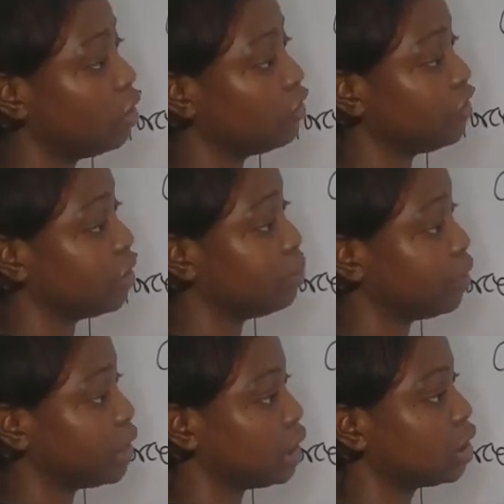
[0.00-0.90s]
of a
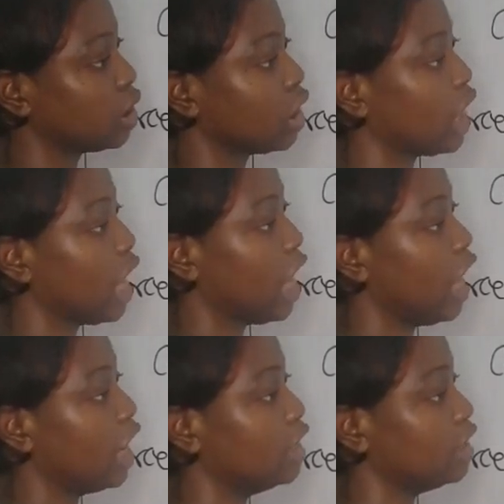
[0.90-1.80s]
body
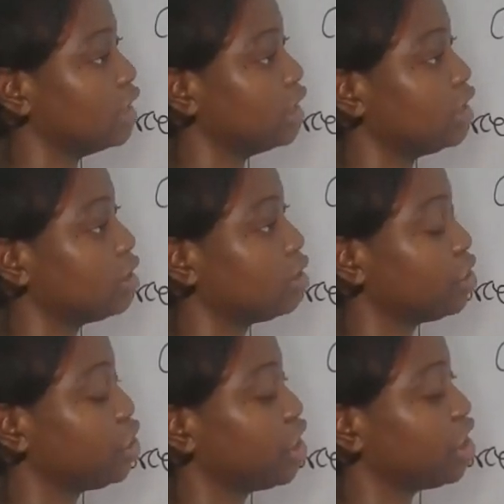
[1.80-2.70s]
and then
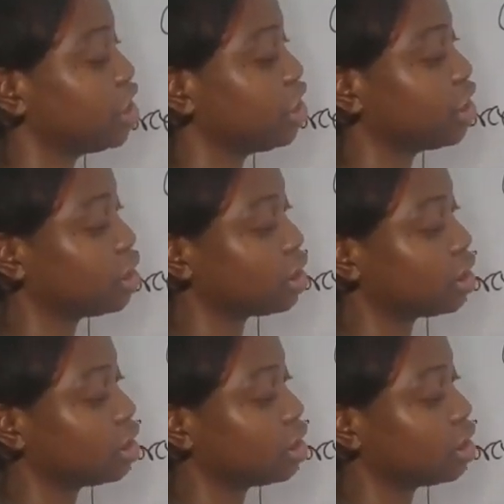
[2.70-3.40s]
change